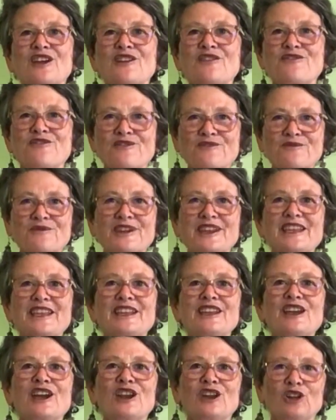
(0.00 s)

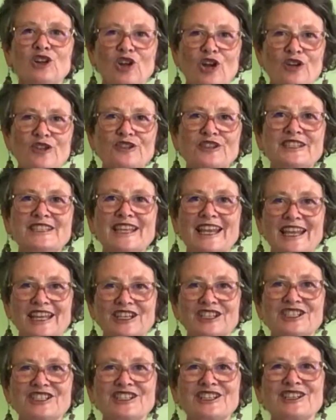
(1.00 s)
3 low
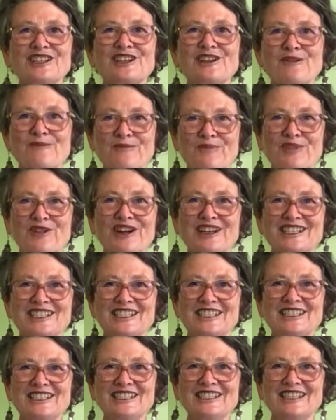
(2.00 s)
tension
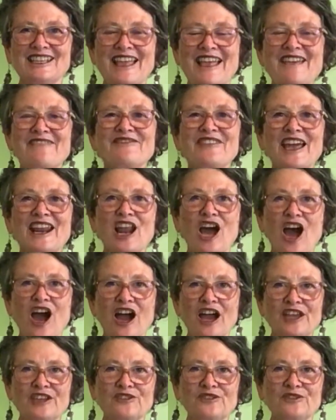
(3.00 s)
compressions that
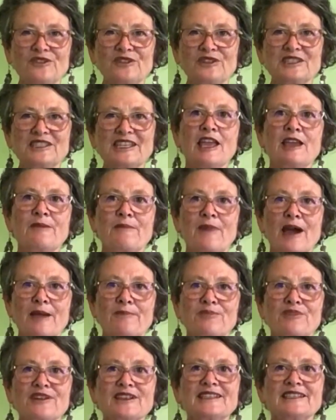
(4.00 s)
I use in my
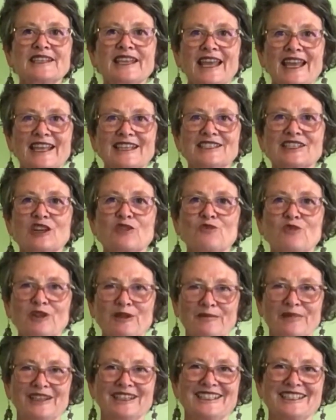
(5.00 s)
breast cancer
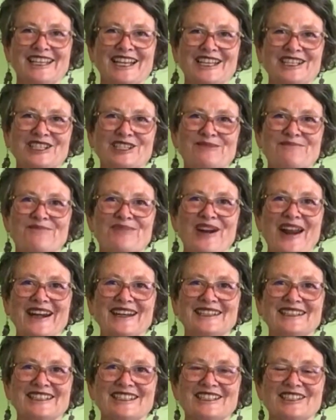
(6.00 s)
rehabilitation
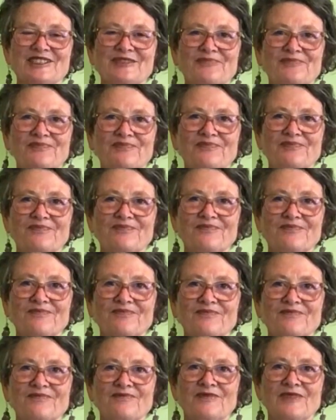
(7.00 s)
practice.
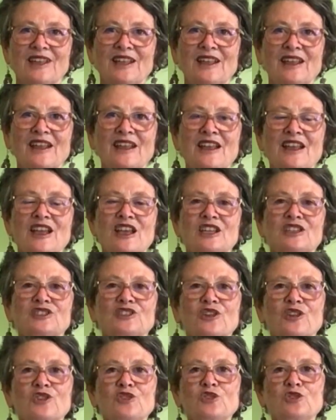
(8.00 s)

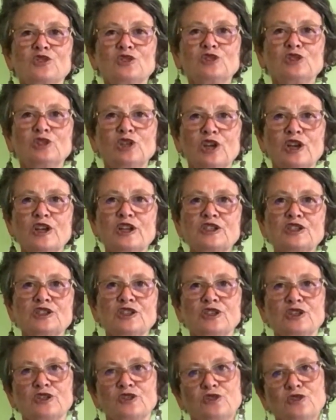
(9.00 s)
So you'll learn
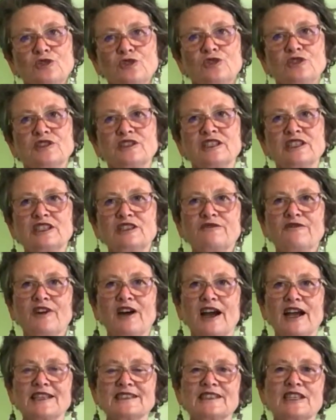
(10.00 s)
to use the
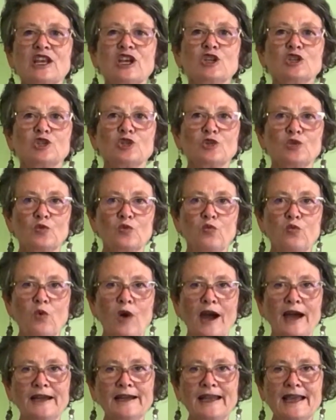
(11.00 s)
device to,
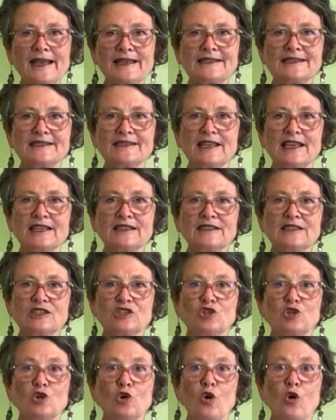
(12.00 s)
1,
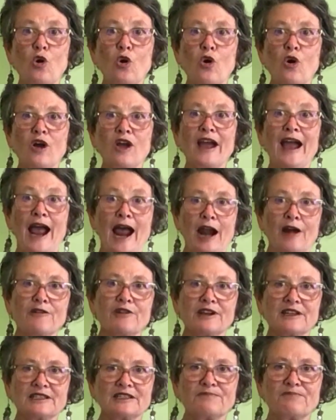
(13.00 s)
assess your
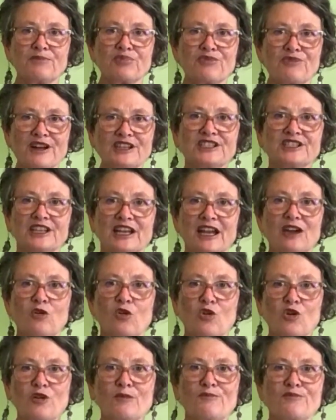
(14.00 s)
current pressure
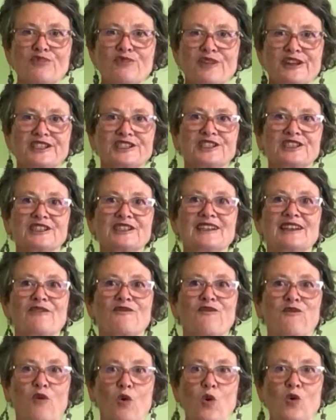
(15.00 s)
or compression
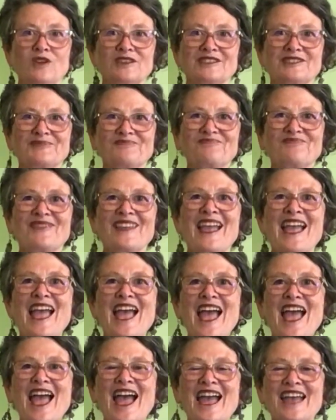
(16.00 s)
force,
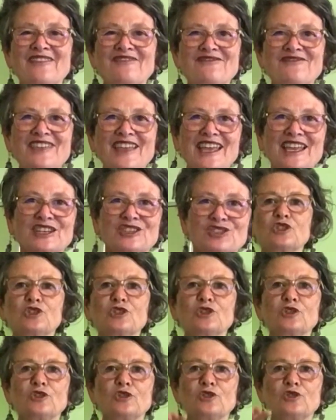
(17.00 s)
and then
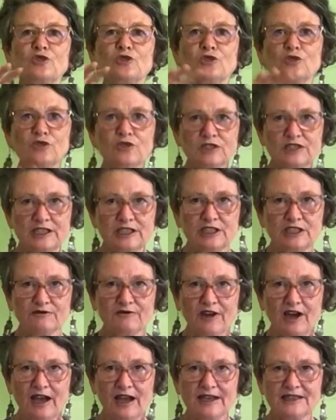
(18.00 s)
to use the
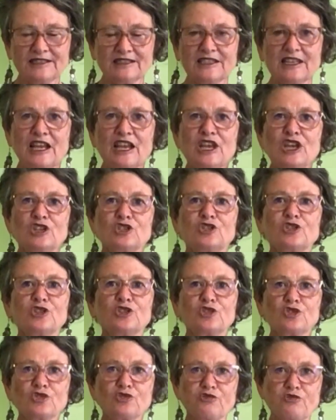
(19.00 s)
device to
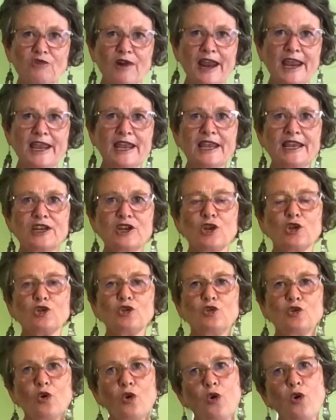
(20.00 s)
train
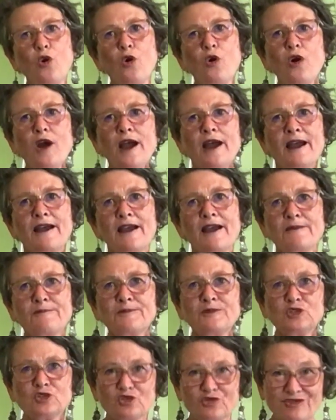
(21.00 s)
your
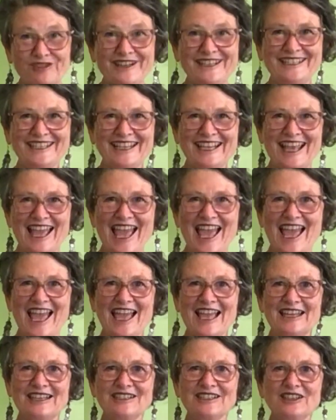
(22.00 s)
treating
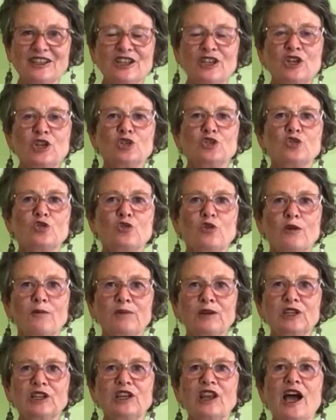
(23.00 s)
hand to
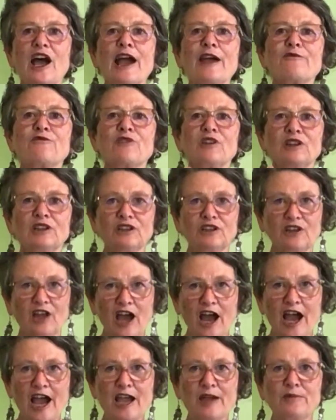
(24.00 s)
apply
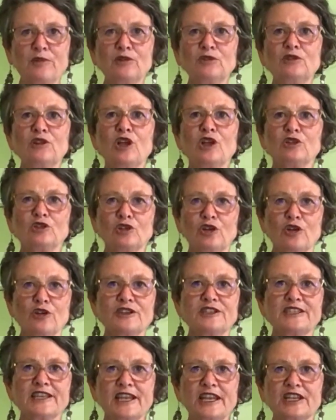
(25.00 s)
reliable low
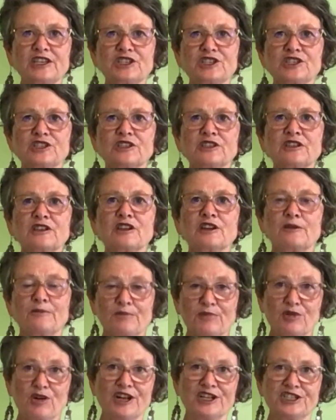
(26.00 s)
tension
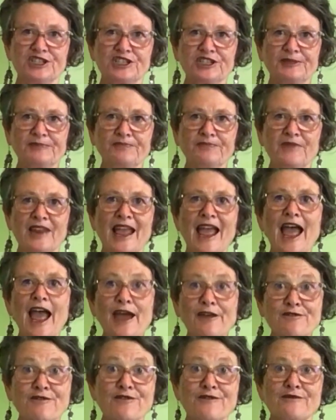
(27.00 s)
compression
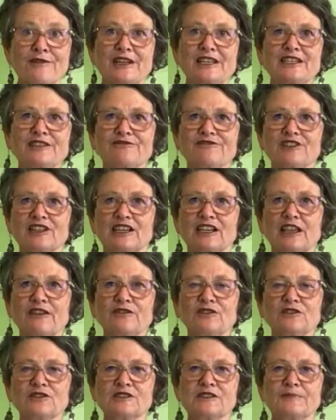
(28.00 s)
at 3 different
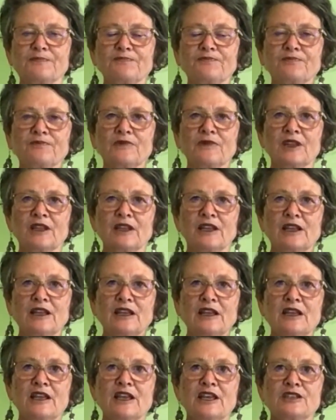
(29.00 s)
levels.
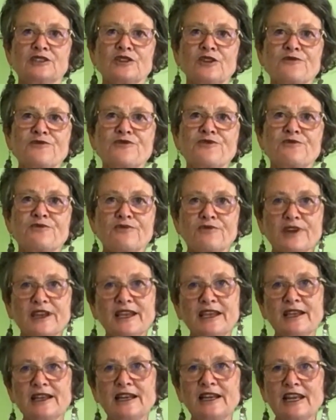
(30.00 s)
So
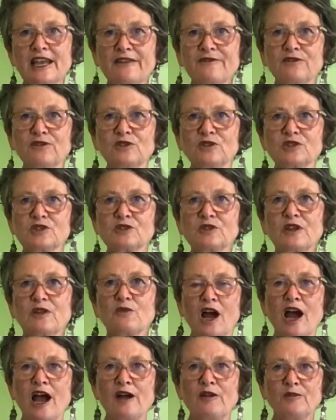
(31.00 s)
3 levels
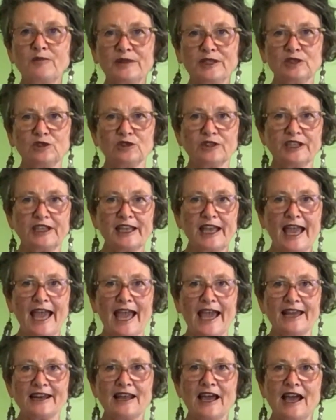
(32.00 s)
I'll be looking
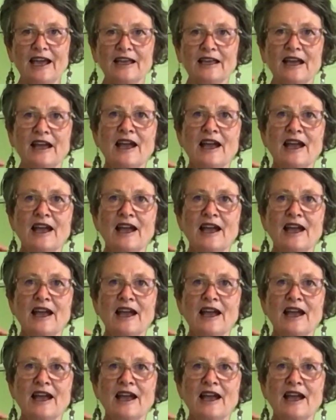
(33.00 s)
at are